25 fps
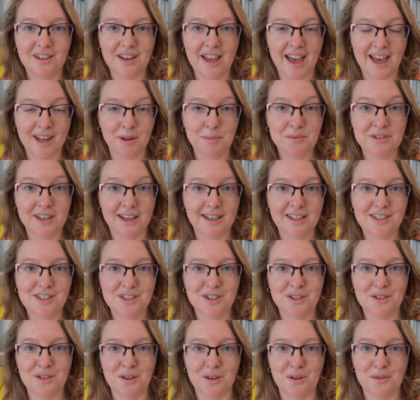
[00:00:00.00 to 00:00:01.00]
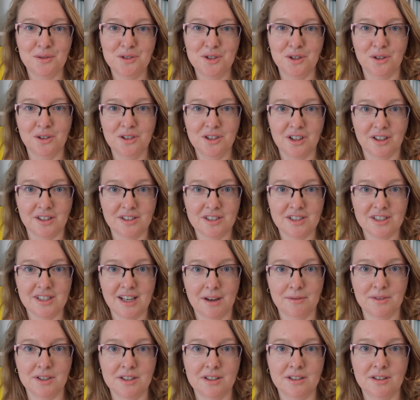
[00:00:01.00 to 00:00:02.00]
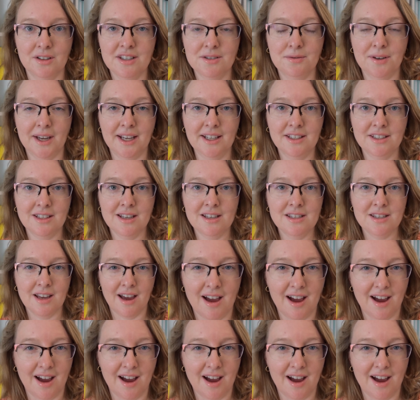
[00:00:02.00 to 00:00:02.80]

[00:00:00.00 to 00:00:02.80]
adaptation of John Jans' 7 phases.